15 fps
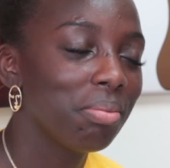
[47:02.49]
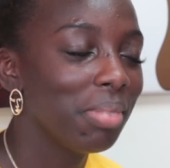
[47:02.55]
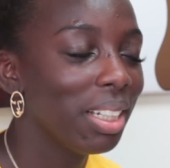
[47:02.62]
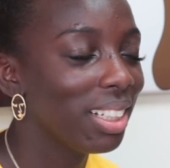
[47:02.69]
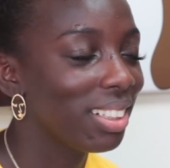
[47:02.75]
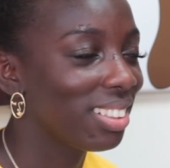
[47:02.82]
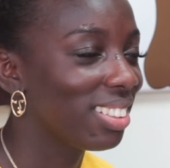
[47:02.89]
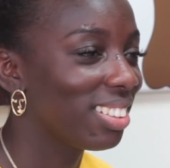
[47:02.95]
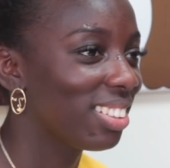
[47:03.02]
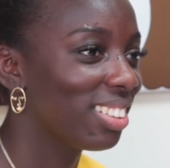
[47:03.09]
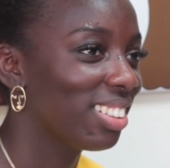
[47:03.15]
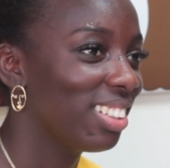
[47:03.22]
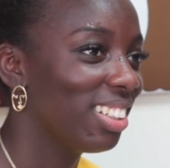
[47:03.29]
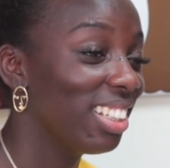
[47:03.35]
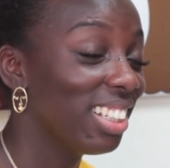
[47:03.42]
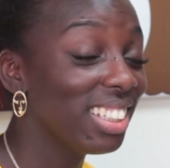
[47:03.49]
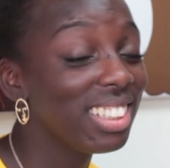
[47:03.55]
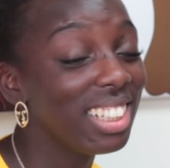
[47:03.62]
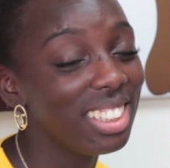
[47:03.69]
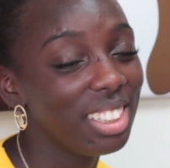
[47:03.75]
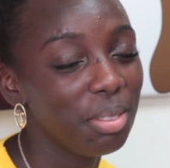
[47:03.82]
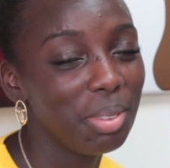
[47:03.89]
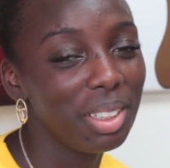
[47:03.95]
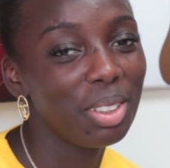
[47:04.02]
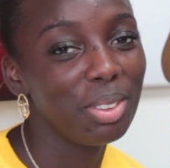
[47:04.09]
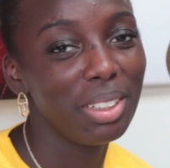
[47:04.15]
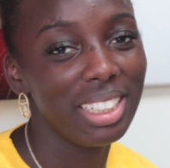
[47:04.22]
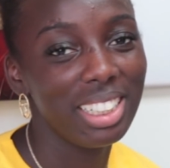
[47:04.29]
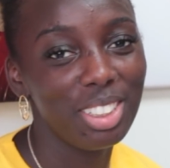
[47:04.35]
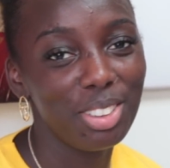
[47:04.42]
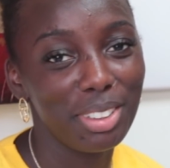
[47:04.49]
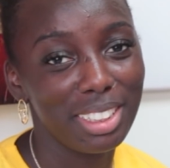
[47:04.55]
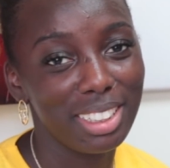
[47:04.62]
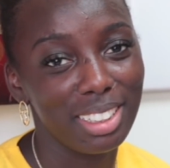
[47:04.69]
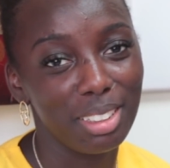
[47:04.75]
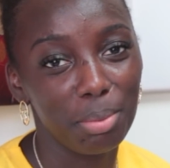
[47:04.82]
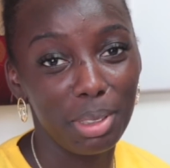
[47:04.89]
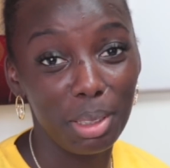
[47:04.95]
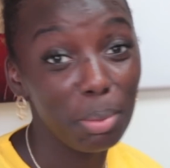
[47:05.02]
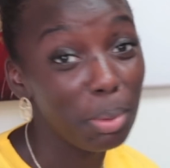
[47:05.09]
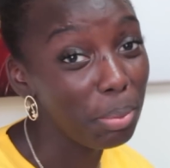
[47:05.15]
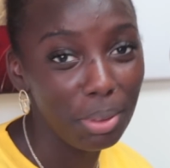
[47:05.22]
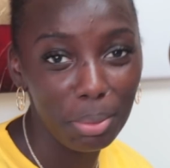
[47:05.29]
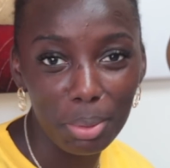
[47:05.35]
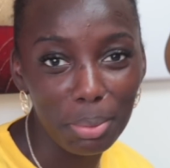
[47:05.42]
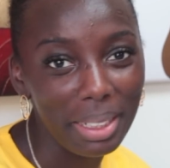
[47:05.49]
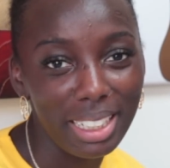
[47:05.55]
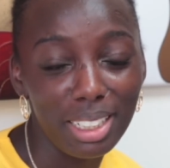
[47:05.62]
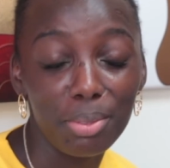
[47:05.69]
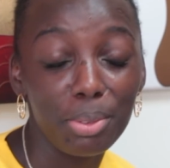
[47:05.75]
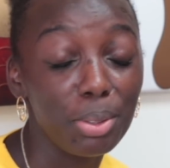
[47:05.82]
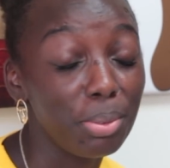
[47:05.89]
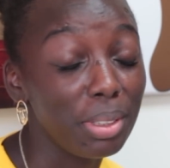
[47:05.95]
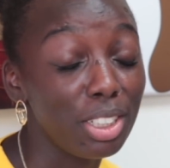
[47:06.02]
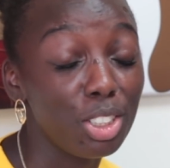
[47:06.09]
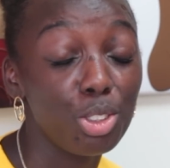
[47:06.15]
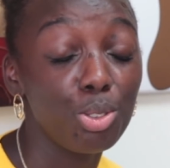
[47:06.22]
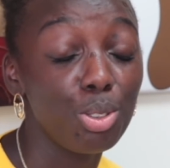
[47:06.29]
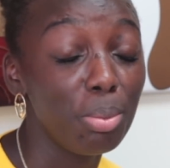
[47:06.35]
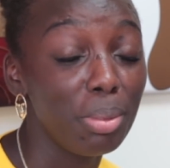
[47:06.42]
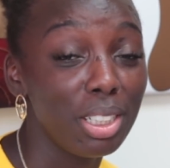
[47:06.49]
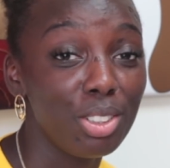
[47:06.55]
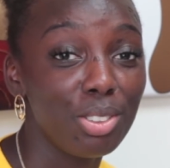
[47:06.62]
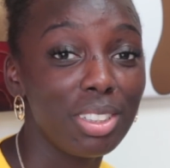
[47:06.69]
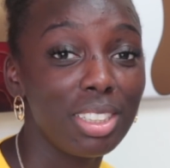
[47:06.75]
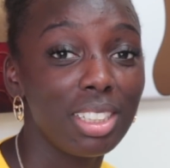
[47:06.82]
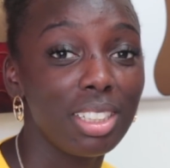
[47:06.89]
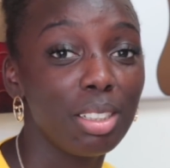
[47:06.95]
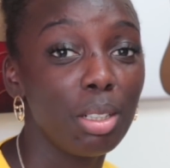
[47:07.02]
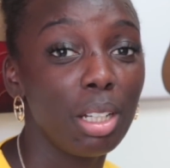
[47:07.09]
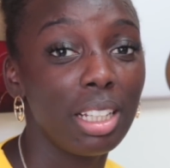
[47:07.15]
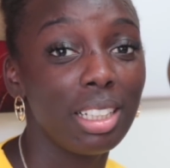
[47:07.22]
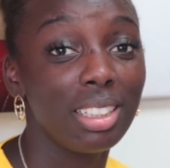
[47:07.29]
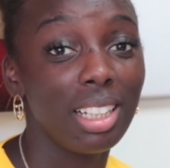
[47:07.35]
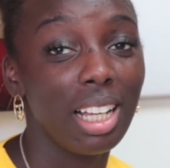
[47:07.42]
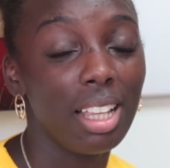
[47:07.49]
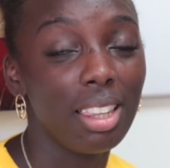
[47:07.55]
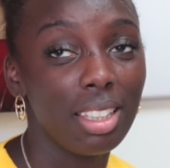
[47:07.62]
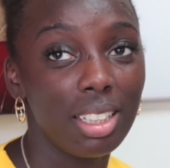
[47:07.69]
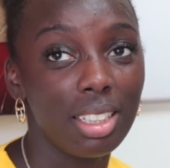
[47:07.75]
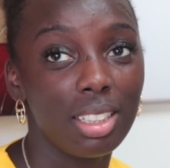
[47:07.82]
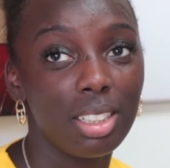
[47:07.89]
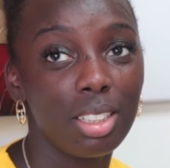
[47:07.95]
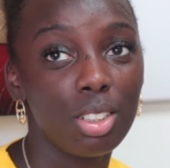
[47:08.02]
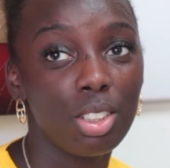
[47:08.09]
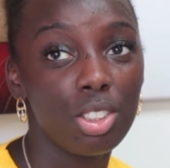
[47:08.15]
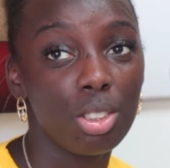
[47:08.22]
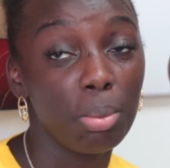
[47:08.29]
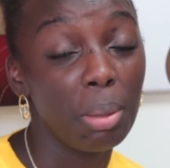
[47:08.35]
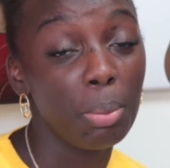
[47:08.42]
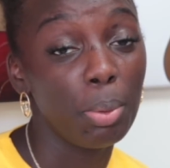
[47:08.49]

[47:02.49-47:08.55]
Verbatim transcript: mad. This has actually been quite interesting. Been a bit problematic, but it's been extremely interesting, and I think it's a discussion